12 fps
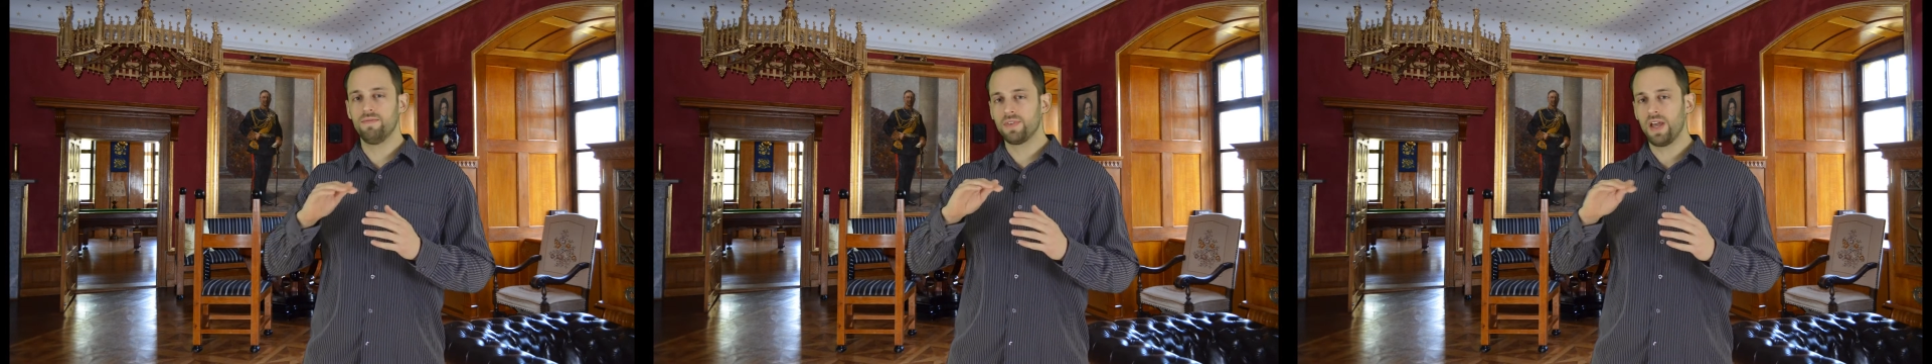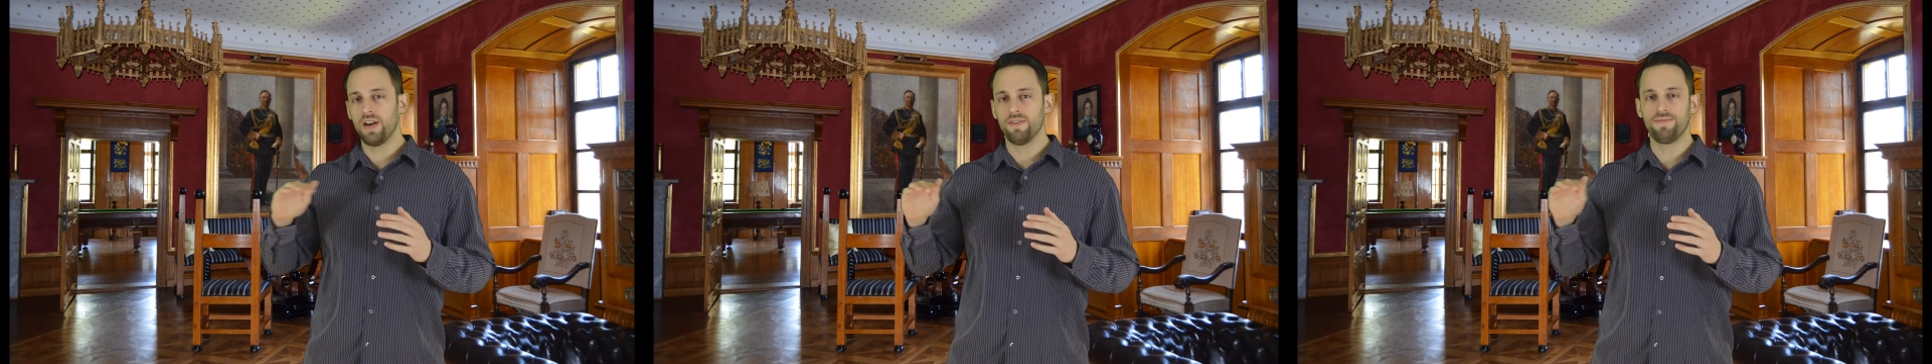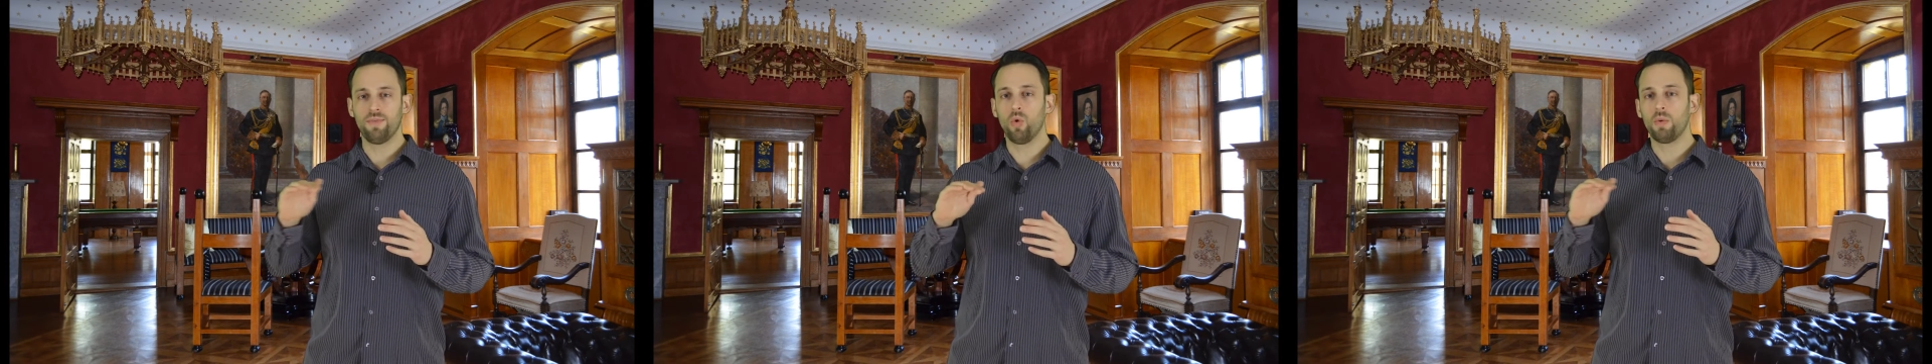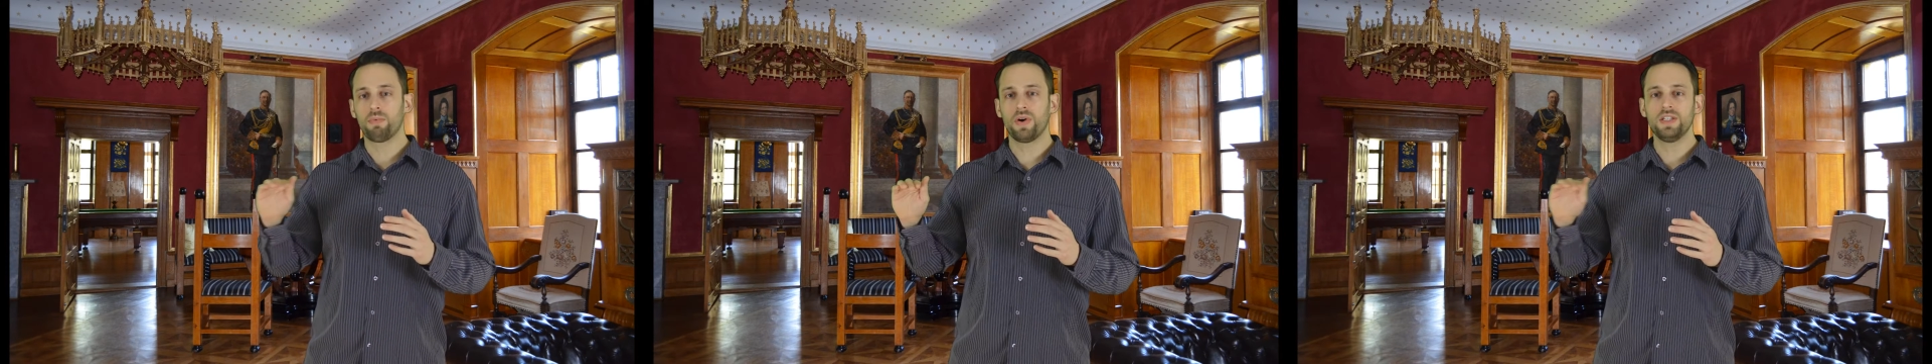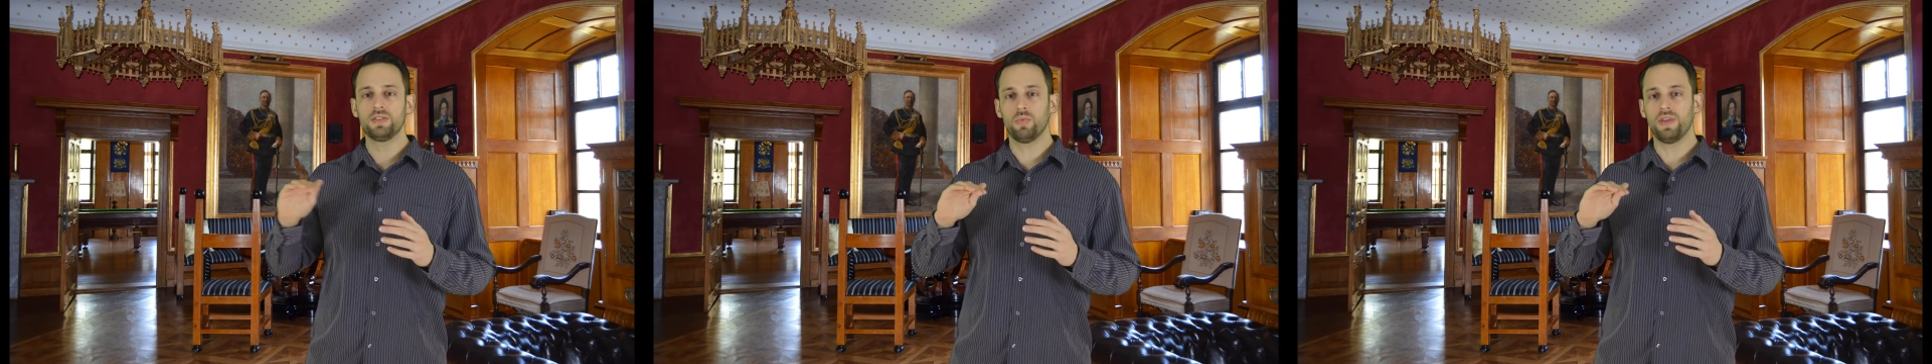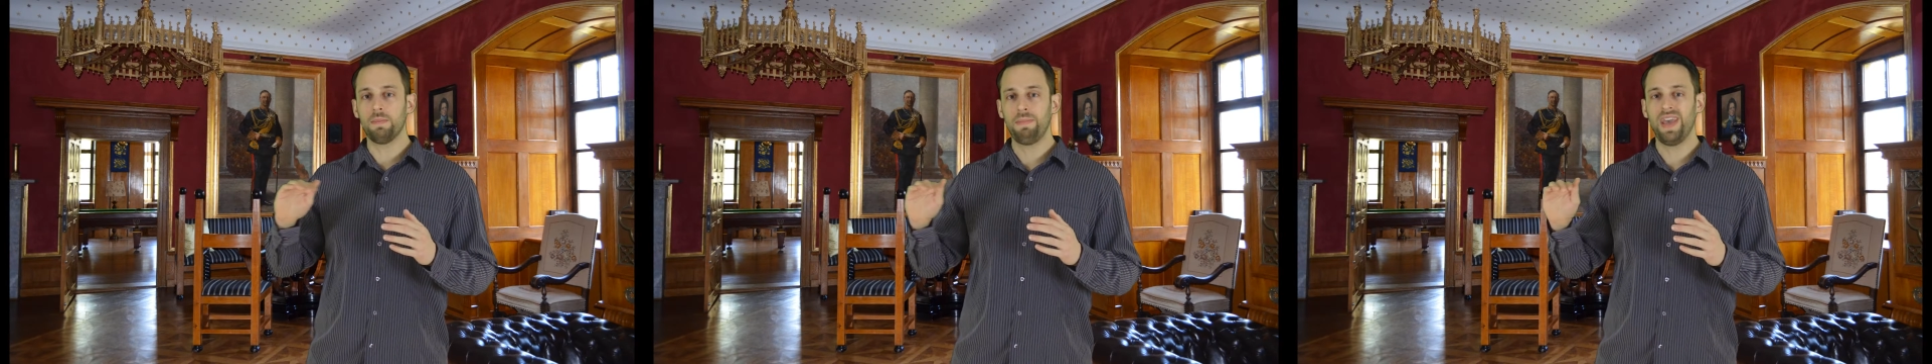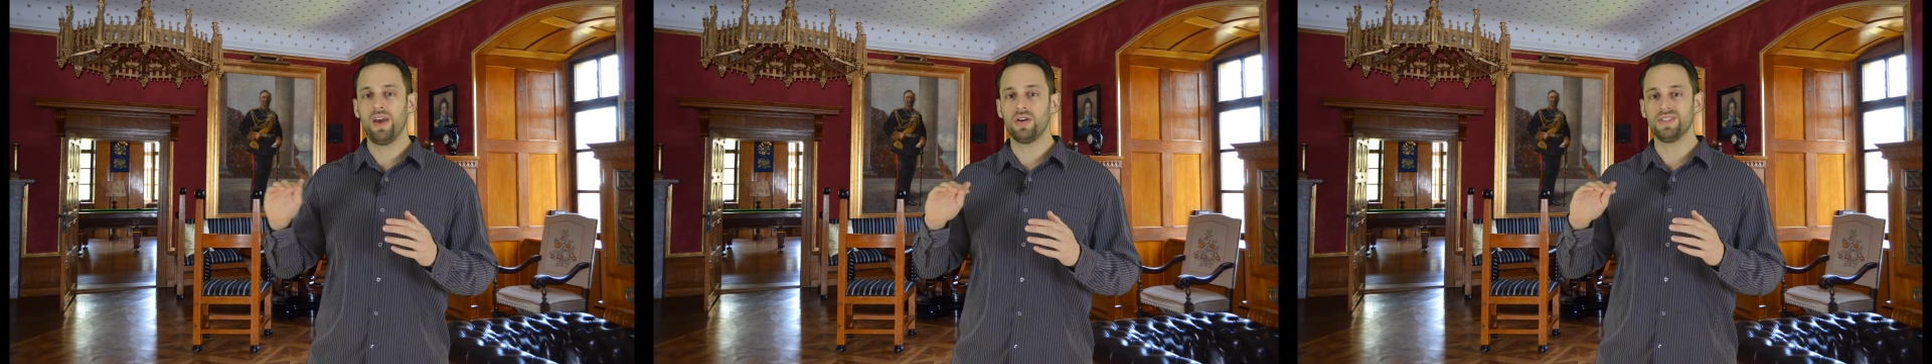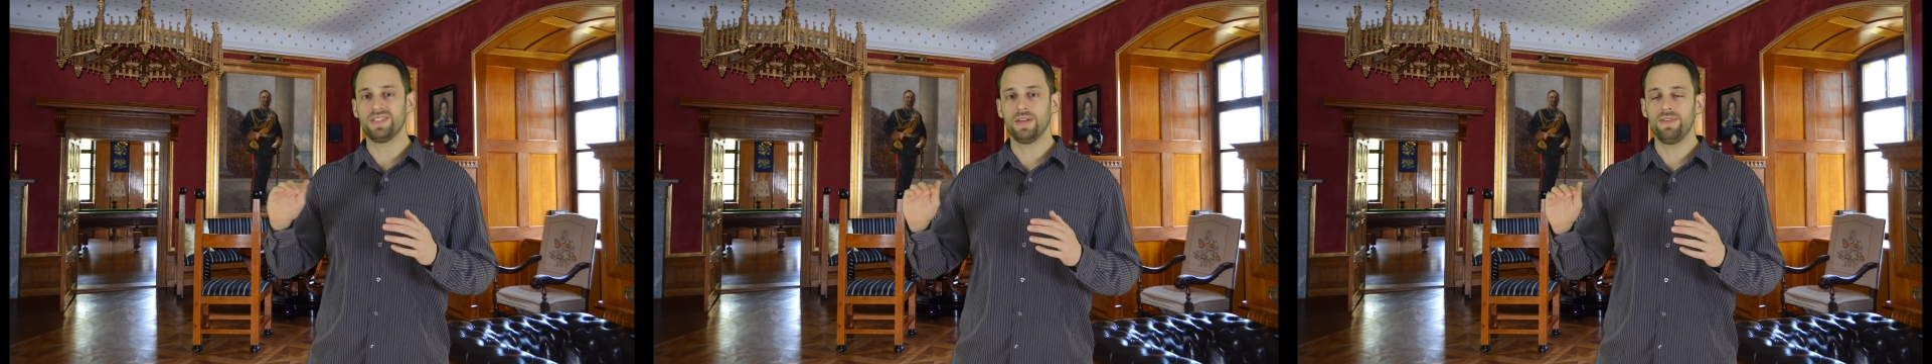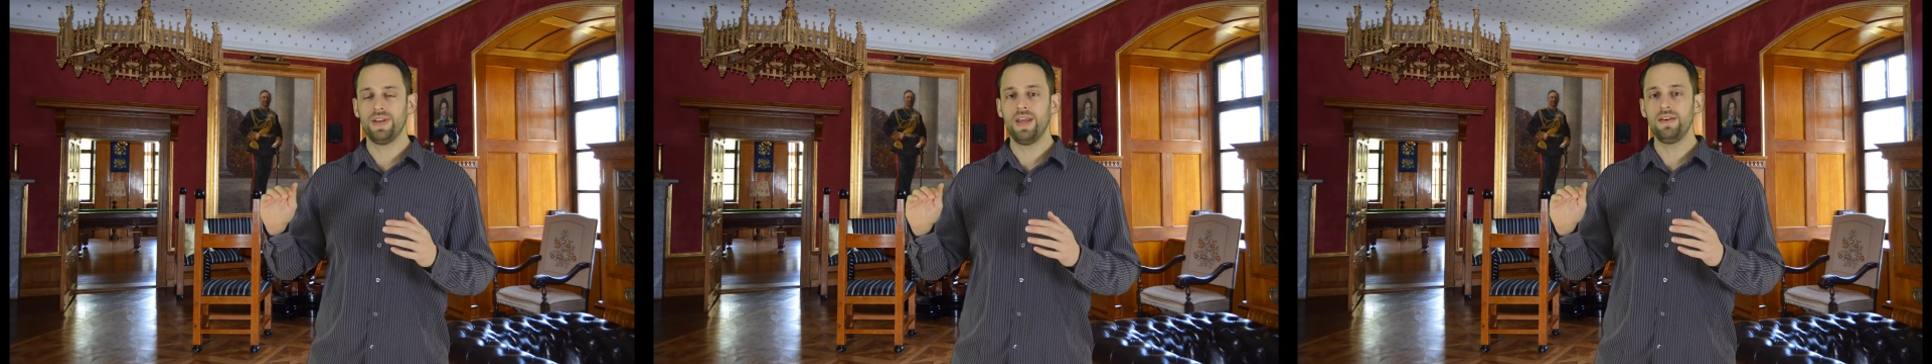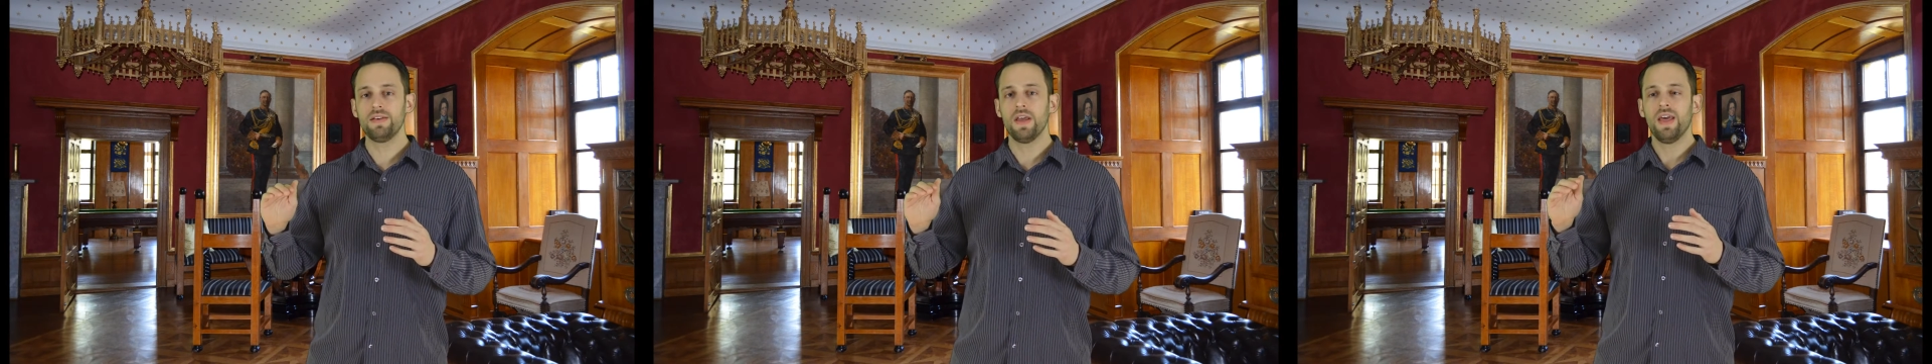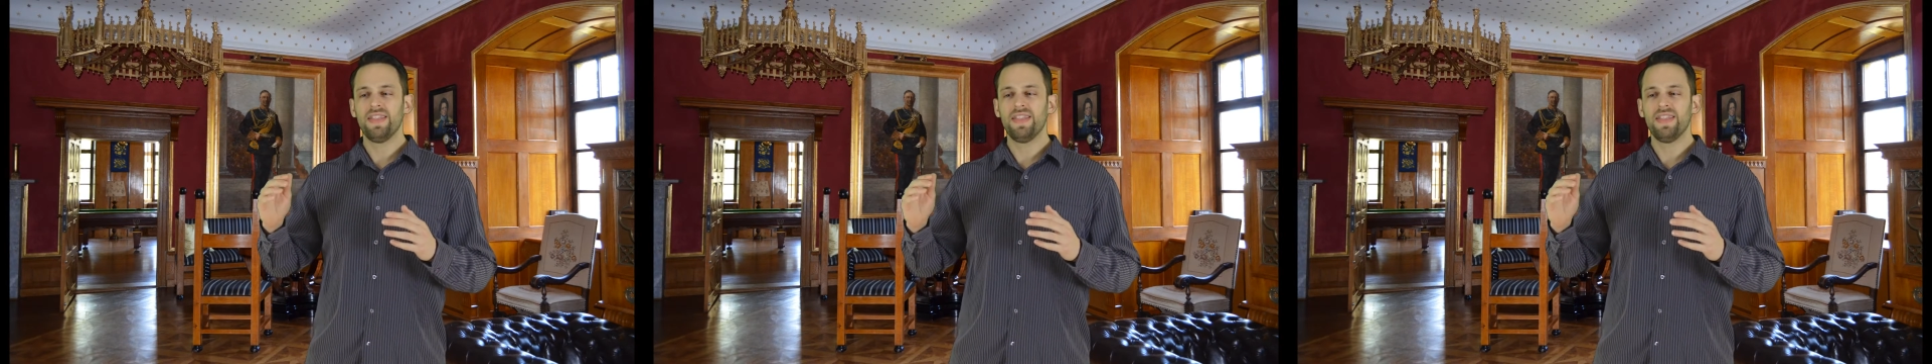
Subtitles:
kind of floor price when they pay out a dividend,